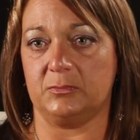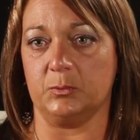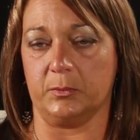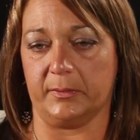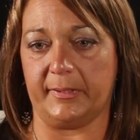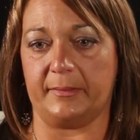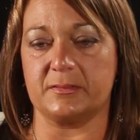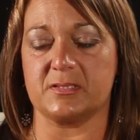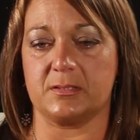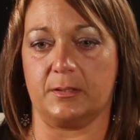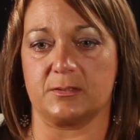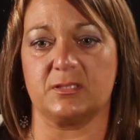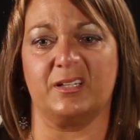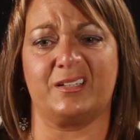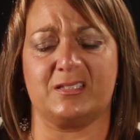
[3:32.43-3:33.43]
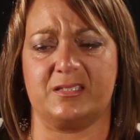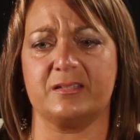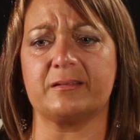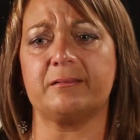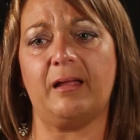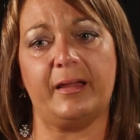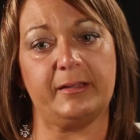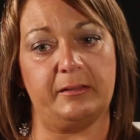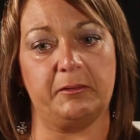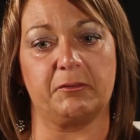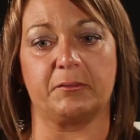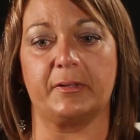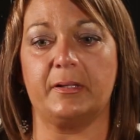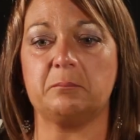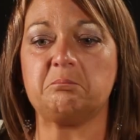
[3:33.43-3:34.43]
door downstairs, and I could see the light
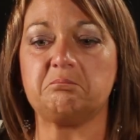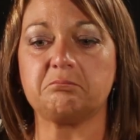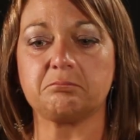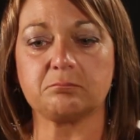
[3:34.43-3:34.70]
under it.